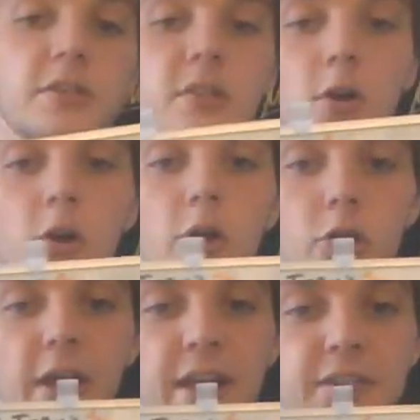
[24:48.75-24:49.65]
are
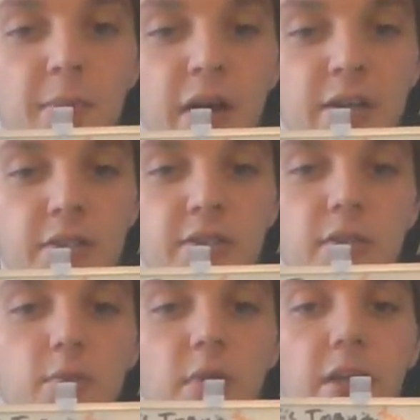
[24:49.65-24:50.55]
your antibodies
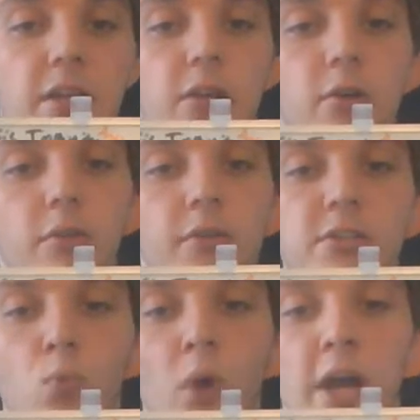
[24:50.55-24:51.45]
right here,
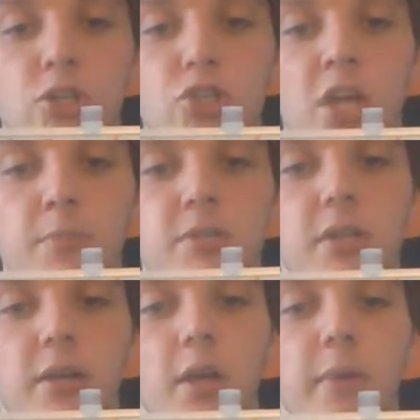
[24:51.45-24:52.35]
these Y
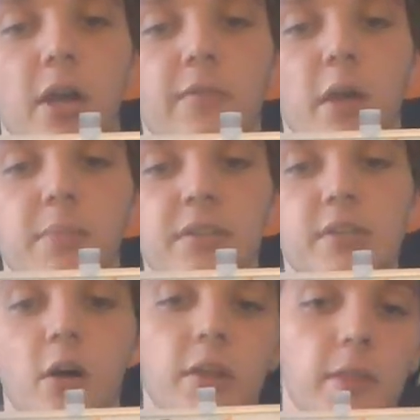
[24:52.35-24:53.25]
shapes coming out of that B
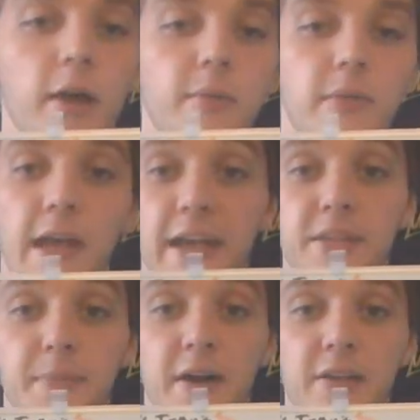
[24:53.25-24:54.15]
cell, and that
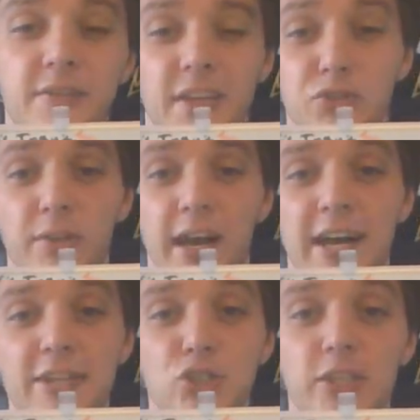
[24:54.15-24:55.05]
antibody is actually the
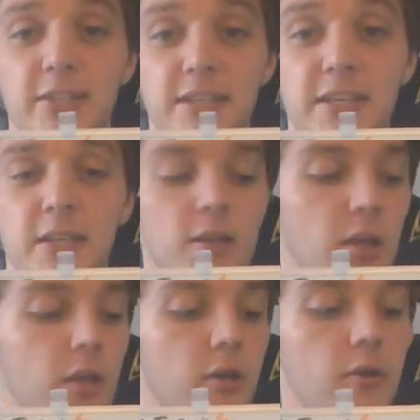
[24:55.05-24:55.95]
IgD.
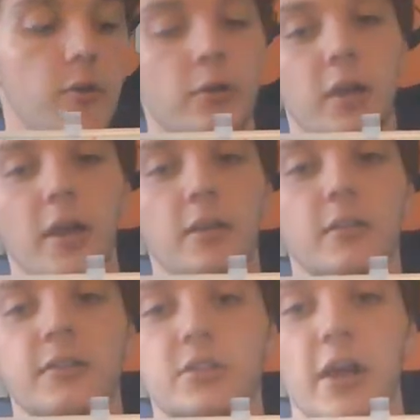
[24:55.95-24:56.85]
Okay,
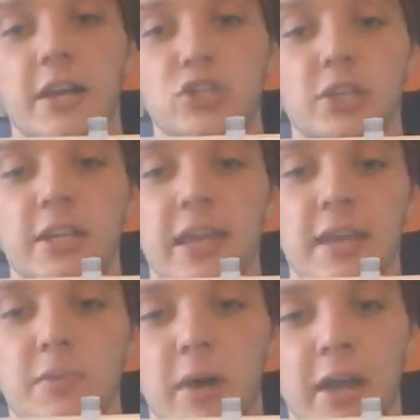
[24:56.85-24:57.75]
that's your IgD
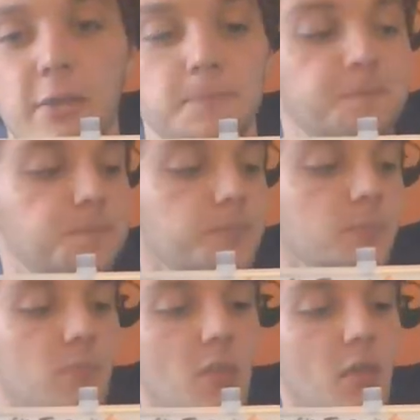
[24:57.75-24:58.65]
antibody,
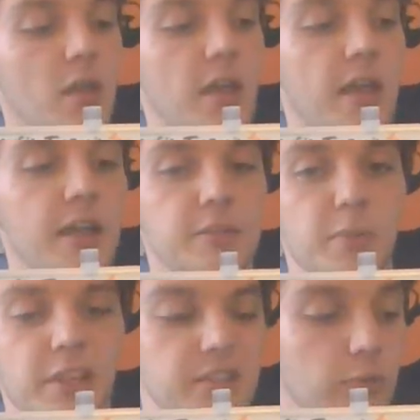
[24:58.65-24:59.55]

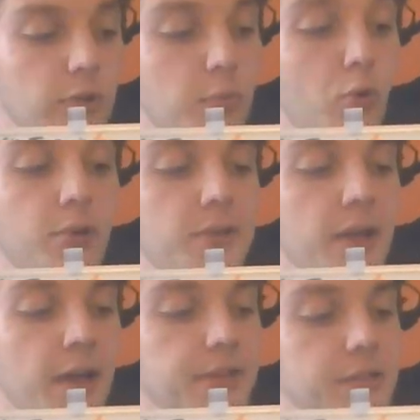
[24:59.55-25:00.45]
but that's not really important
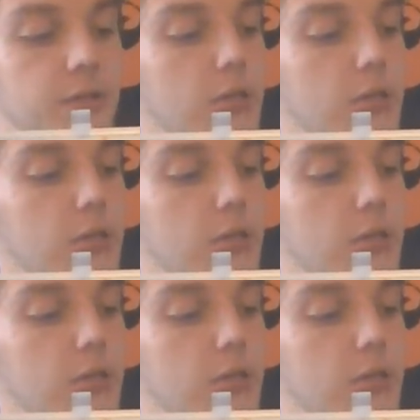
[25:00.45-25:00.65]
yet.